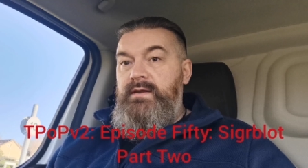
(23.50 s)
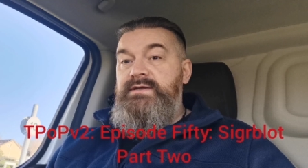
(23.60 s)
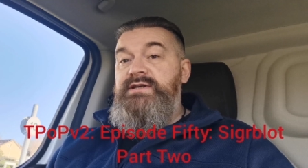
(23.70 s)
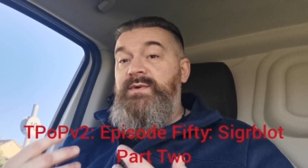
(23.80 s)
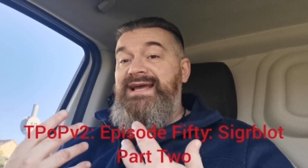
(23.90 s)

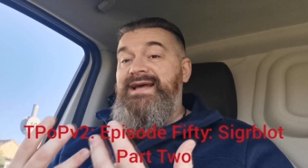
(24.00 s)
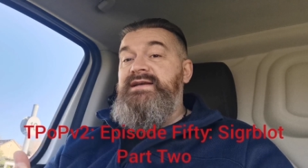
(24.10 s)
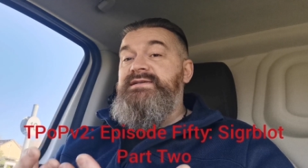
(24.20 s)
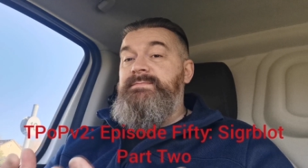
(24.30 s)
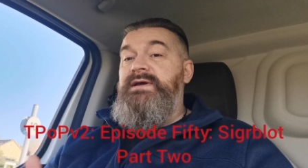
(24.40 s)
So it
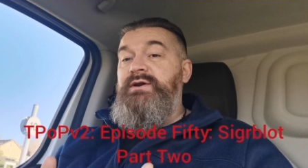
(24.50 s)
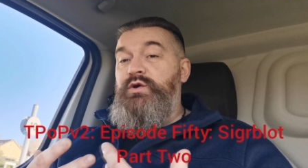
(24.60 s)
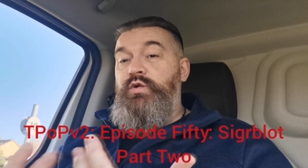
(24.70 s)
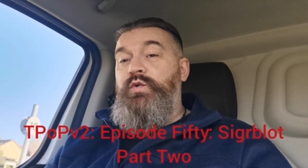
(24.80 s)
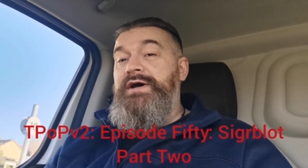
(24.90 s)
has
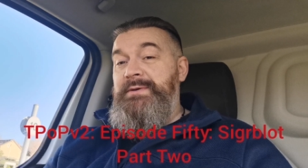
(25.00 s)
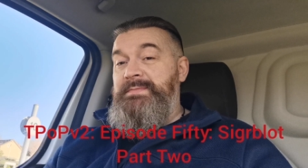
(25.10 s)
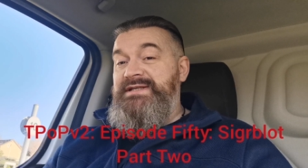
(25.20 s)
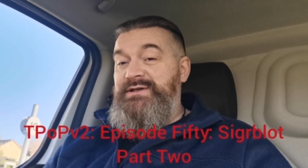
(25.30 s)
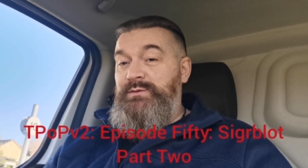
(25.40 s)
been quite a
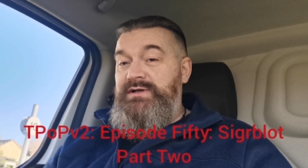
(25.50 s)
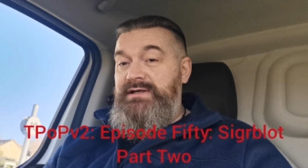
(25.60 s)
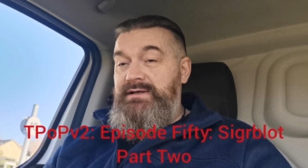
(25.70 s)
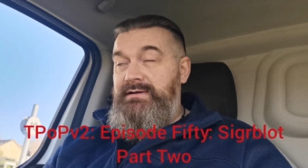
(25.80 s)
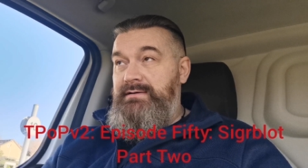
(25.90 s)
busy
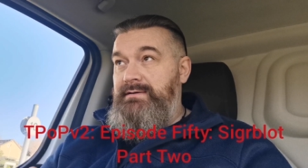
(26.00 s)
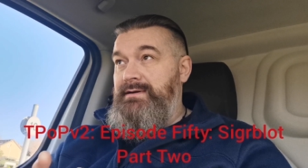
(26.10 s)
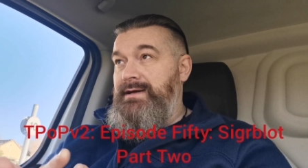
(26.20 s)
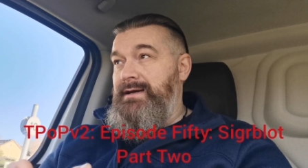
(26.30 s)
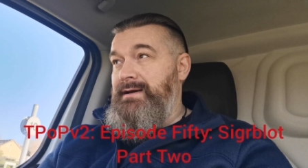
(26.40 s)
week.
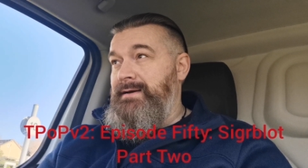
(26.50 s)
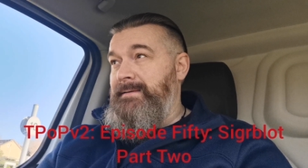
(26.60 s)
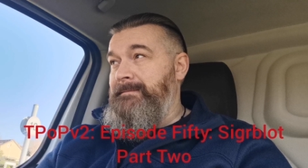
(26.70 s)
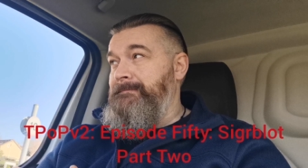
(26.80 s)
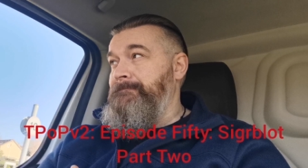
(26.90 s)

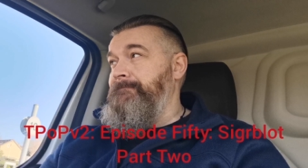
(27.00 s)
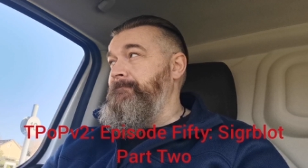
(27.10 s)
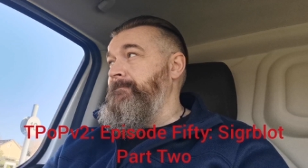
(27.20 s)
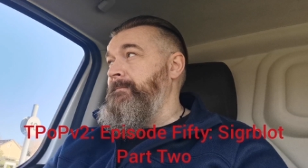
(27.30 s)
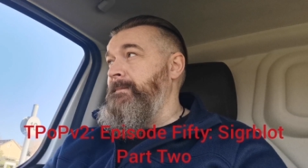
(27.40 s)
Um,
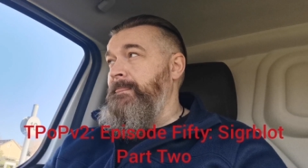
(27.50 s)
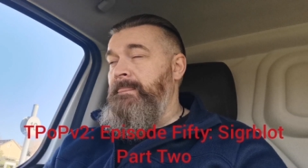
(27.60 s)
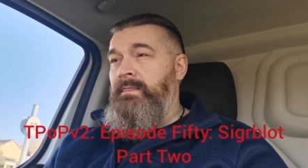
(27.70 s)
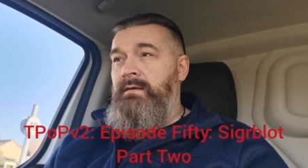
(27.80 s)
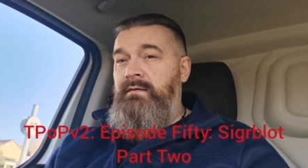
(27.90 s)

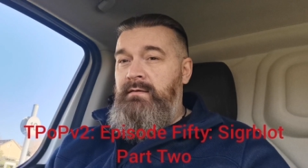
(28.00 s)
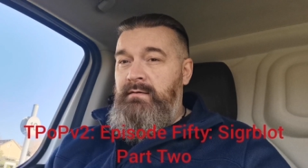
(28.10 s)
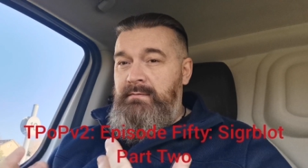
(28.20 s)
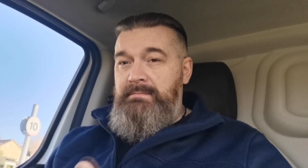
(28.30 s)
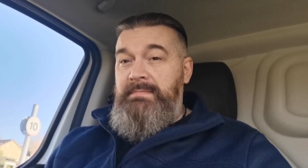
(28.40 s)

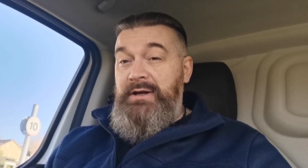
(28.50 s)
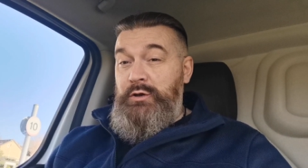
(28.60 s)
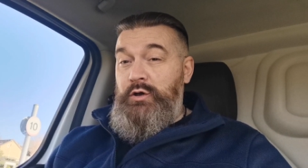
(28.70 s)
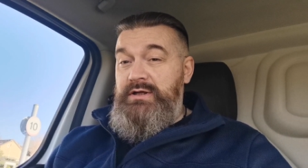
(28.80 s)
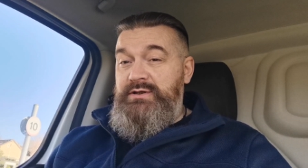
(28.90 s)

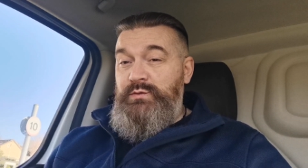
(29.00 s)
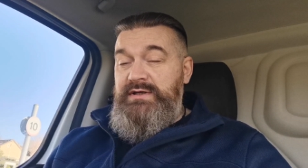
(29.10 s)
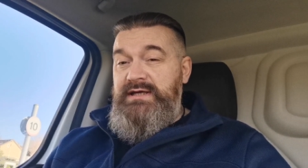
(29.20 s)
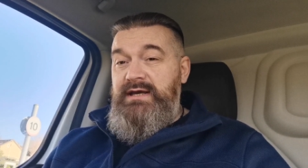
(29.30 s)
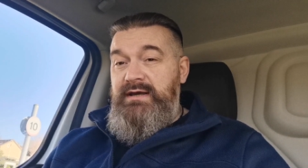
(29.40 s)
bank holiday
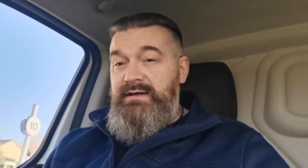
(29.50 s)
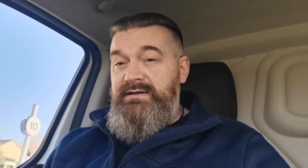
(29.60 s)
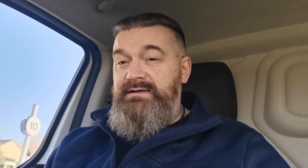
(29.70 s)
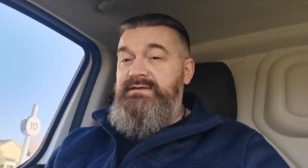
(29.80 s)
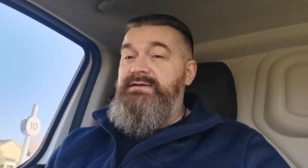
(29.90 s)

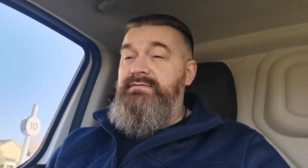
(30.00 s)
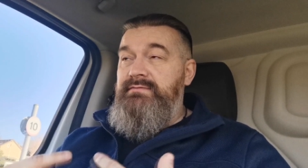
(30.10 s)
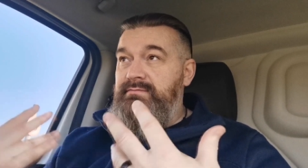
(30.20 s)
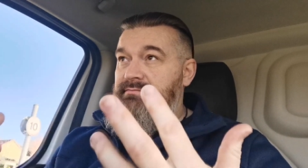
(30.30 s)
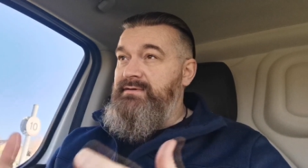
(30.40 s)
weekend,
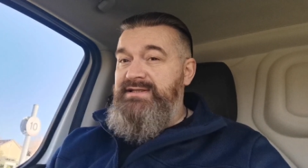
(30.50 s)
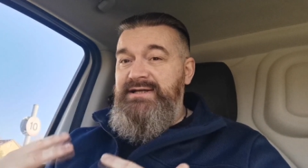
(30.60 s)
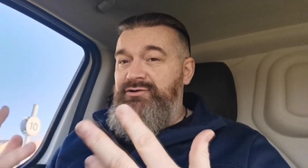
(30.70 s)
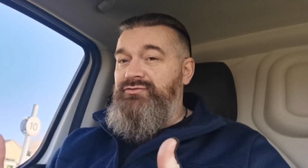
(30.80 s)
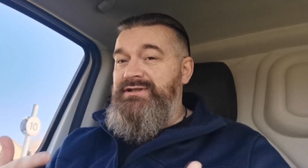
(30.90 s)

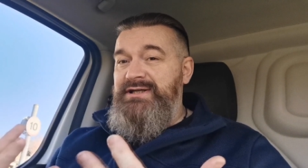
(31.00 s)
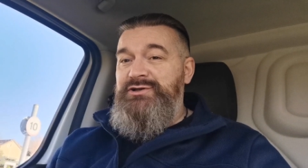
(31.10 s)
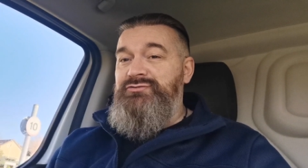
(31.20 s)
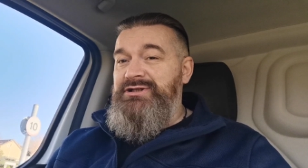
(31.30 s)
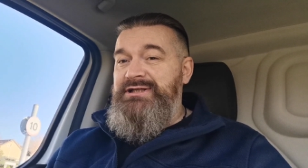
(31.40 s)
etc., etc.,
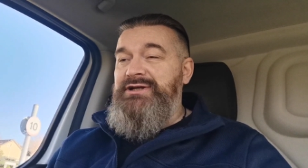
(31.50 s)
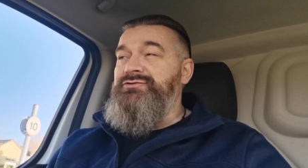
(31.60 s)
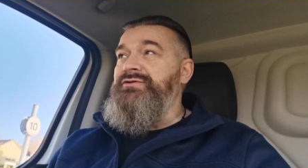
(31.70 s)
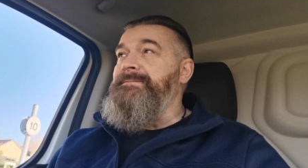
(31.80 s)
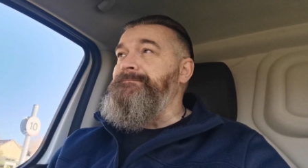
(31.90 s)

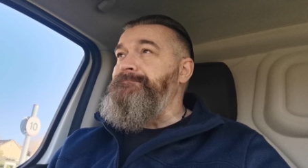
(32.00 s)
etc.